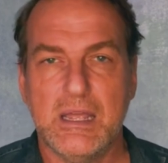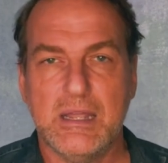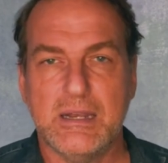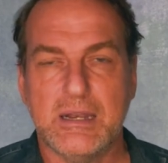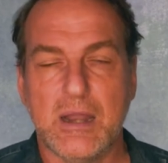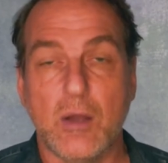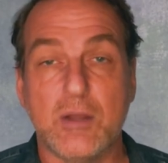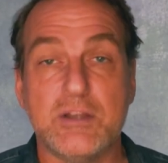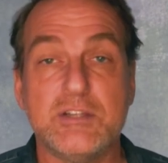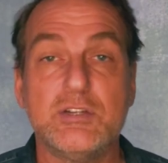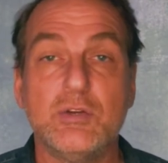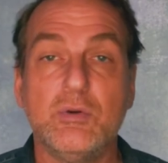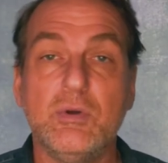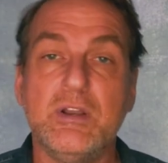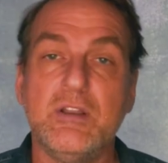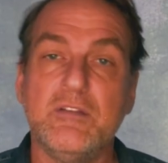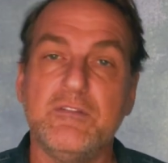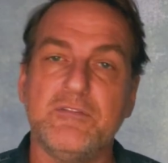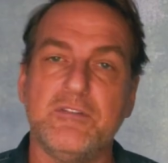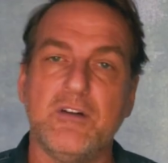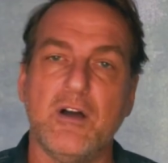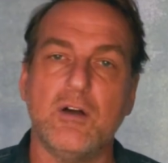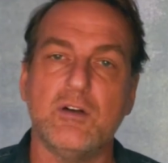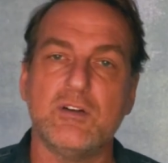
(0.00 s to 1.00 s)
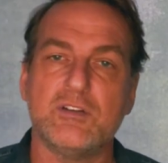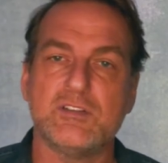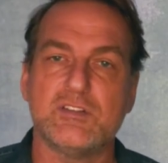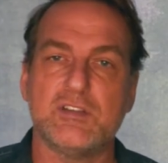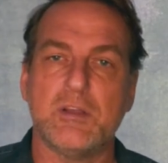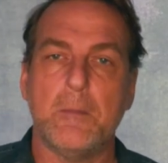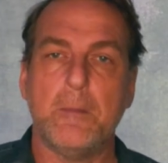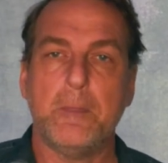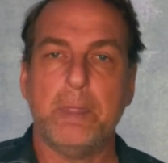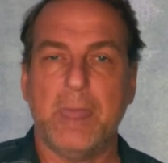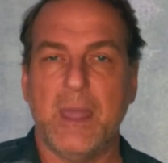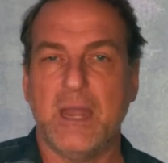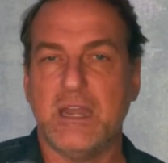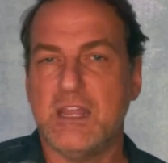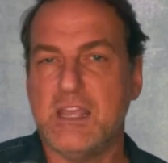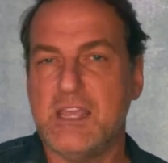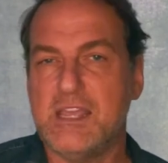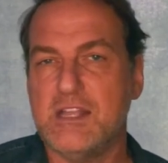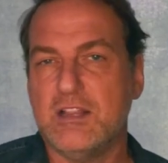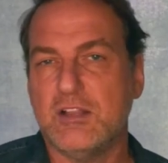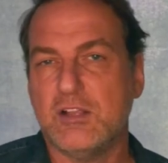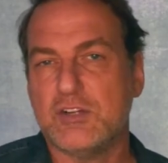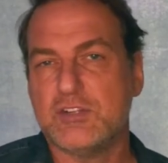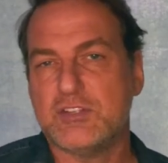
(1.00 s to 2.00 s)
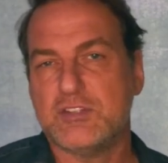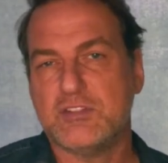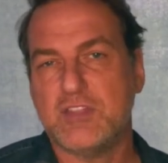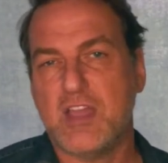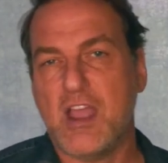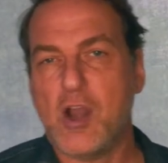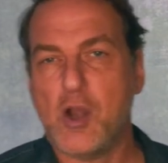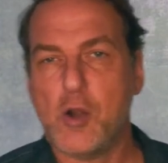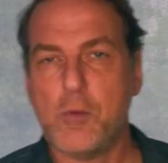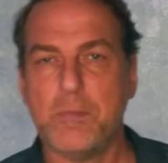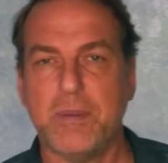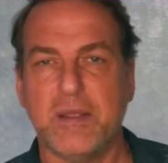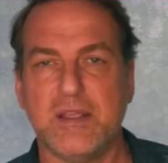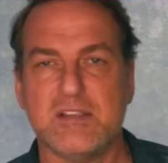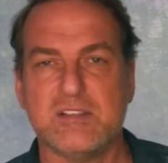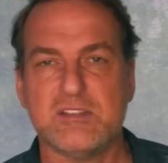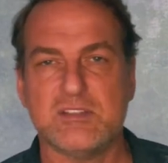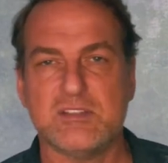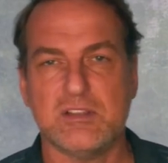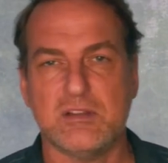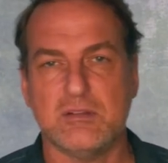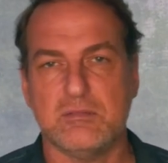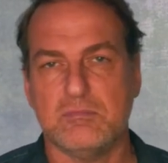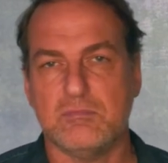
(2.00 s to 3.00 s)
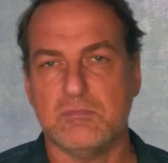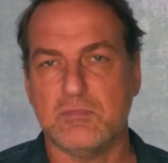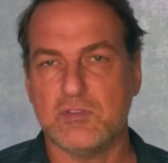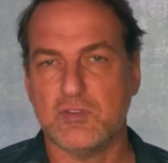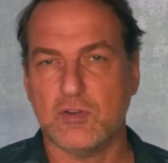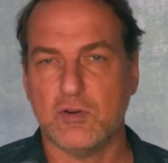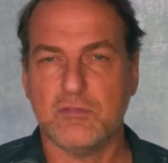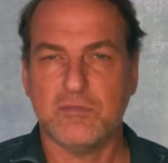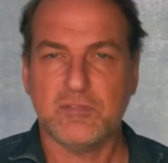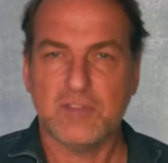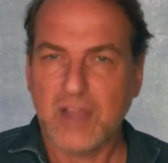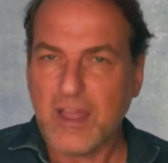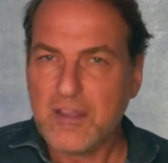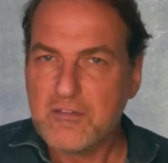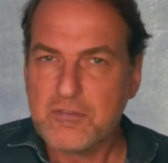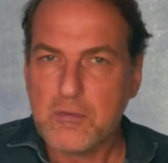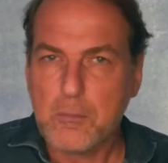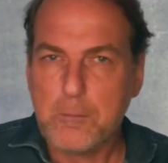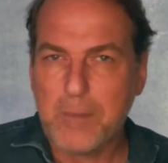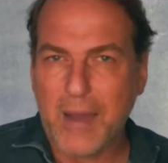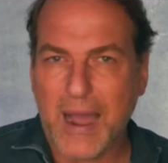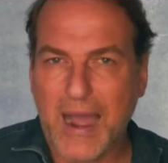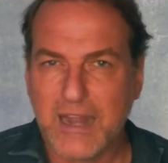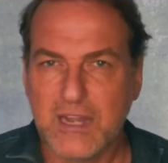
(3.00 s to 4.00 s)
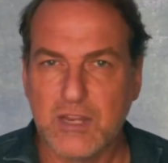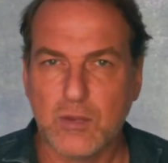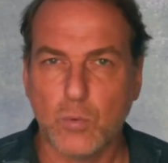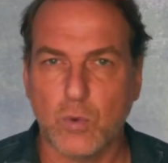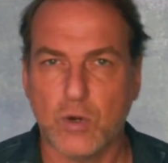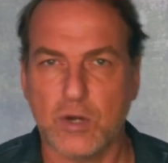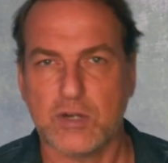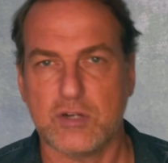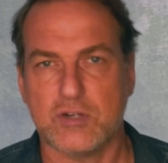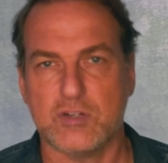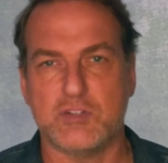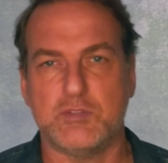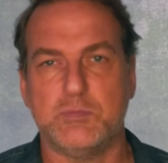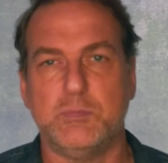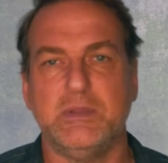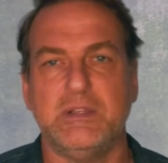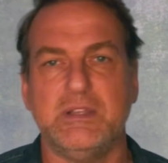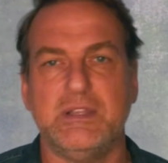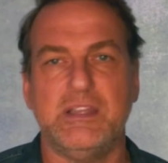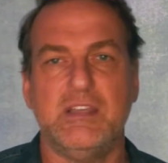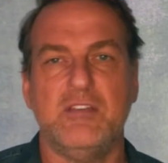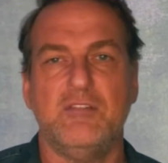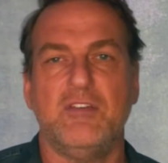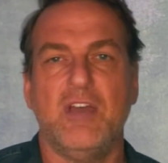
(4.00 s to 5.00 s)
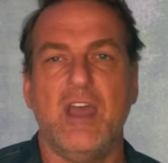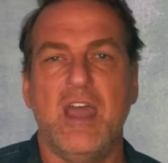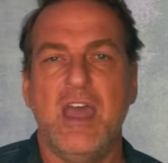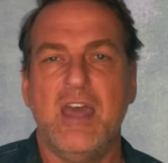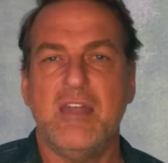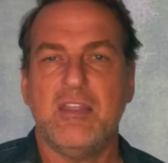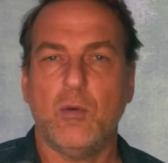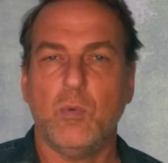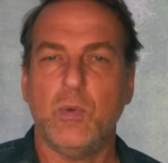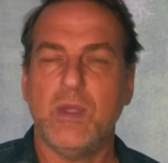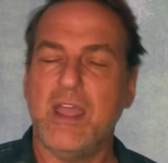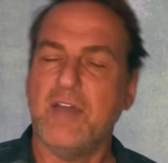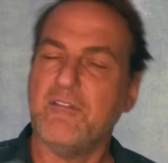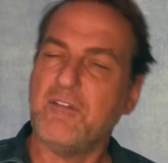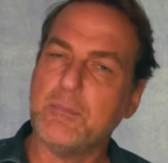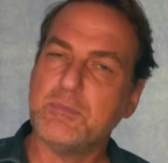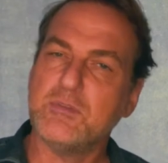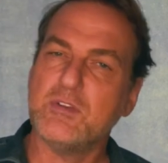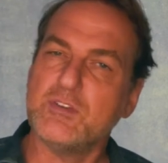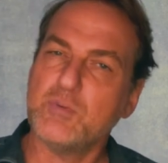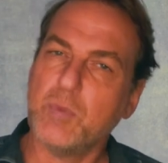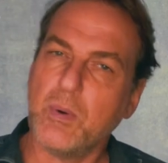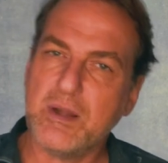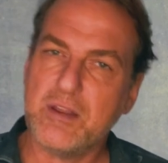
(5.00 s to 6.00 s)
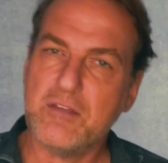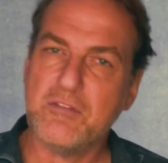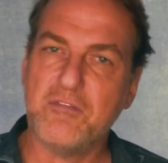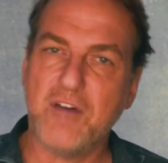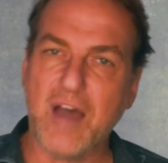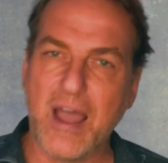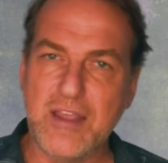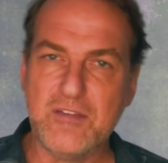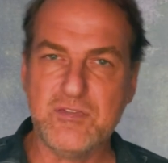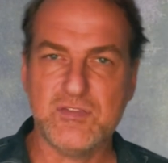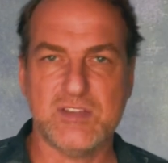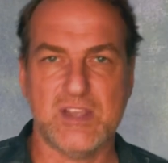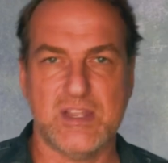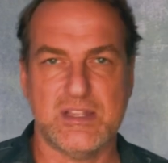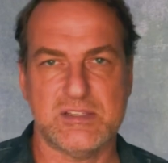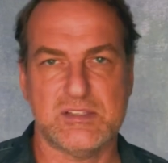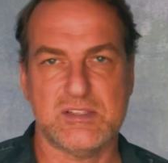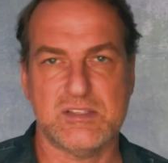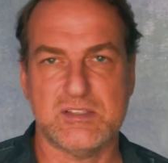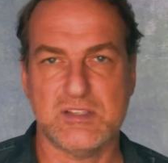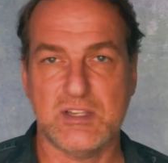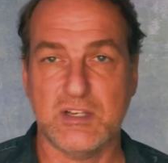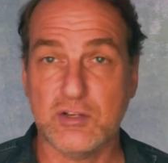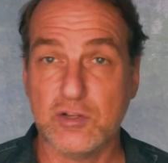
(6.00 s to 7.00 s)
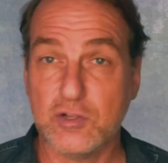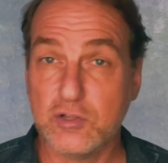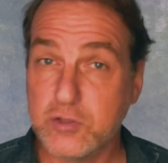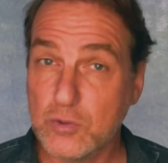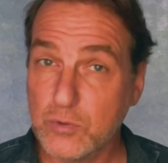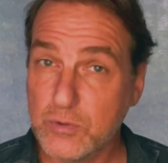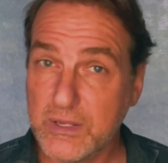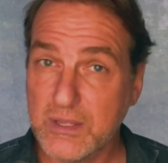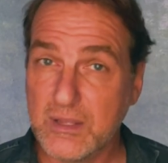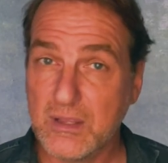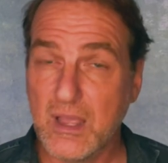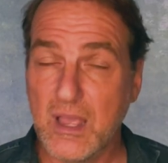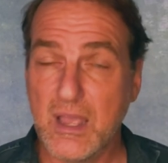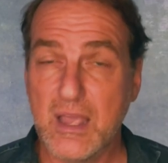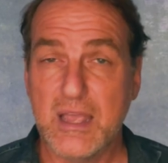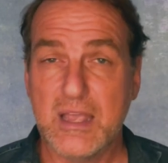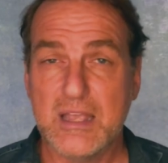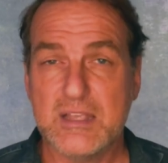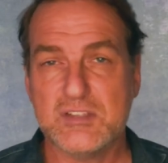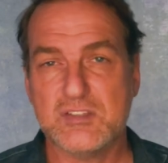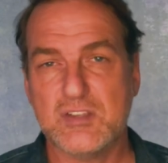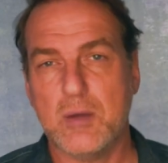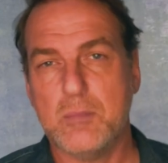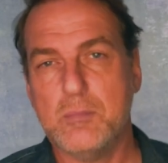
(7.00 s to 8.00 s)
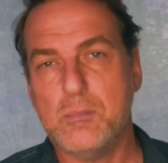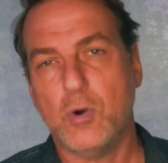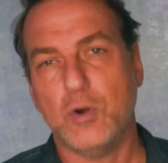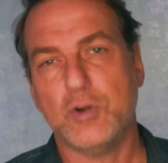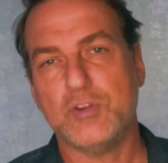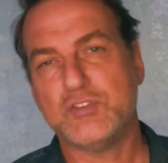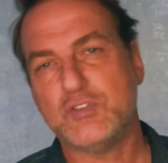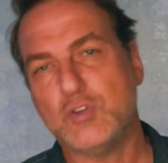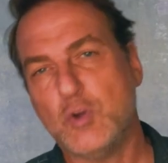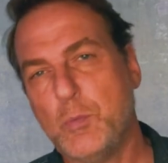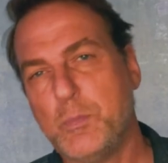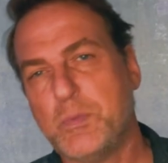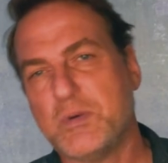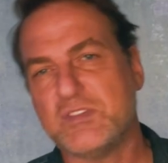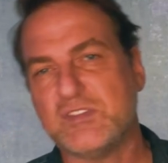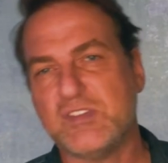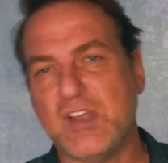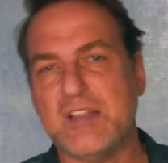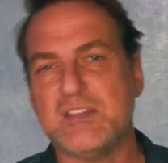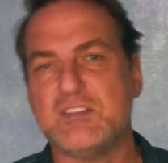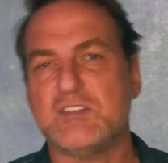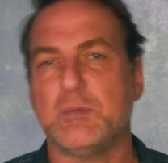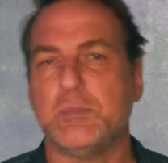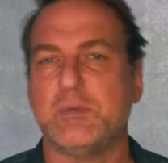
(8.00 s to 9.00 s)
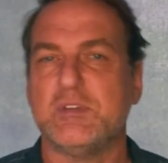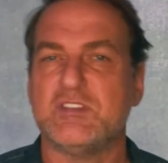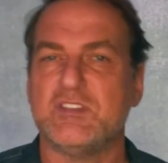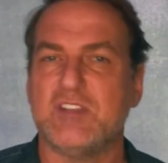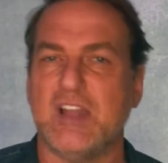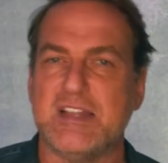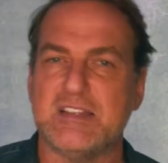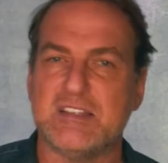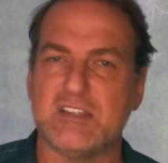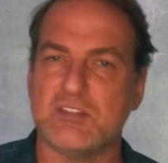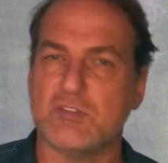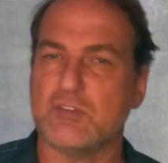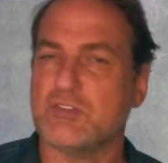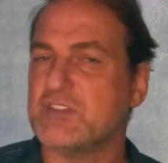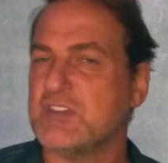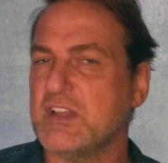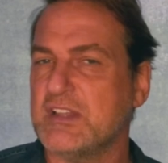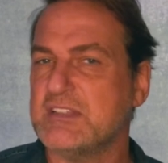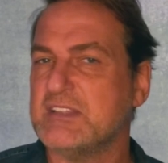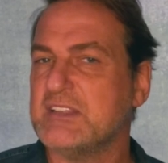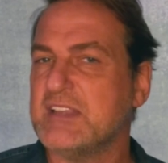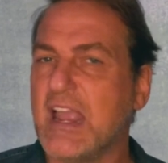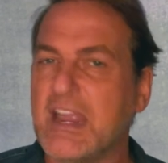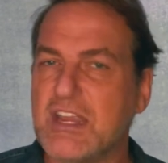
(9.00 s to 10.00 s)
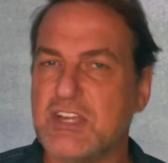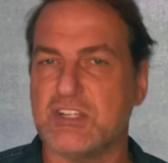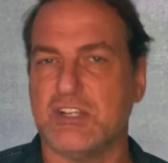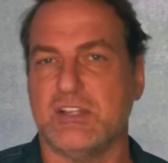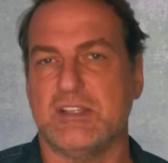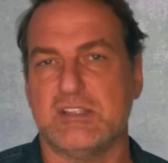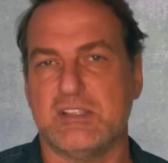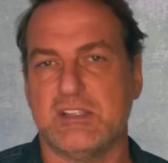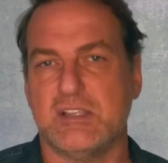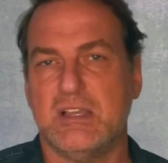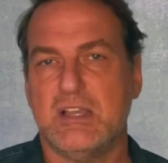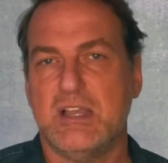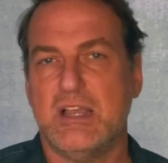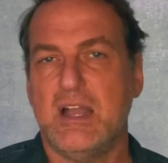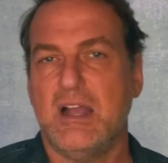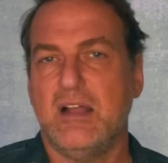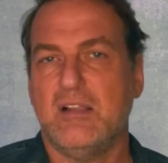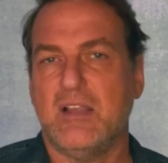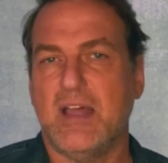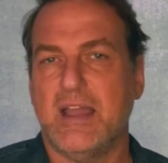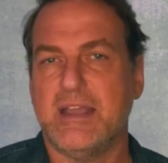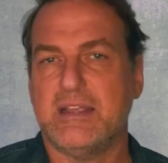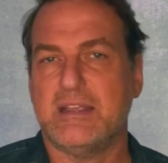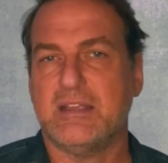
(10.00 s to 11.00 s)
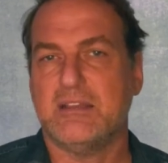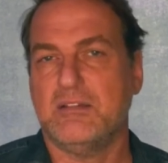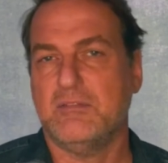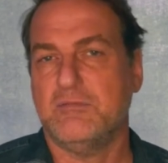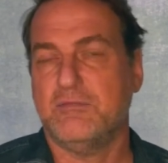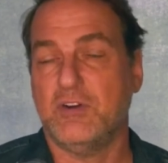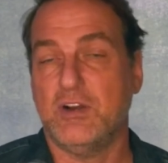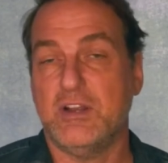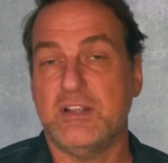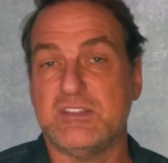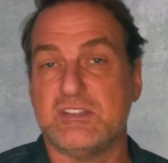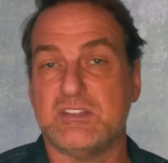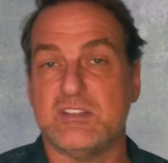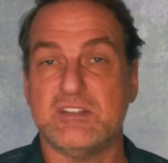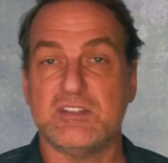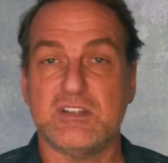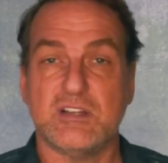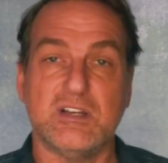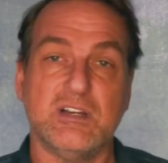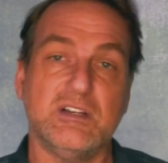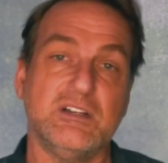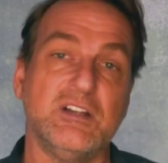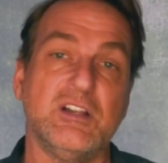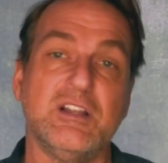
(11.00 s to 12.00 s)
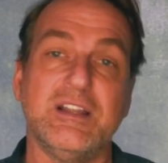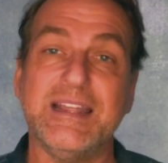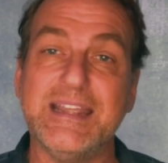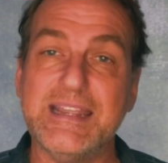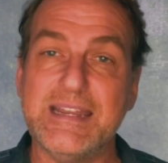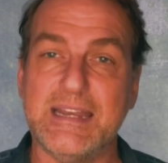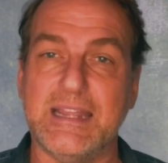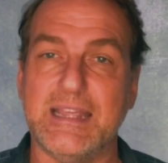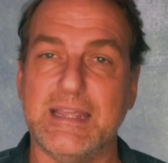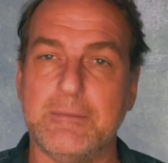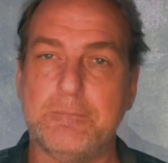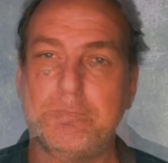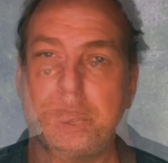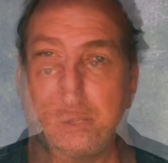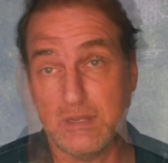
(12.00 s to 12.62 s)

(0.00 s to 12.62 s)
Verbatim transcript: Now intuitive folks and healers, therapists, and sort of life and body workers believe that we have up to 25 senses, including some more super sensible senses or sensations, like, for instance, a kundalini.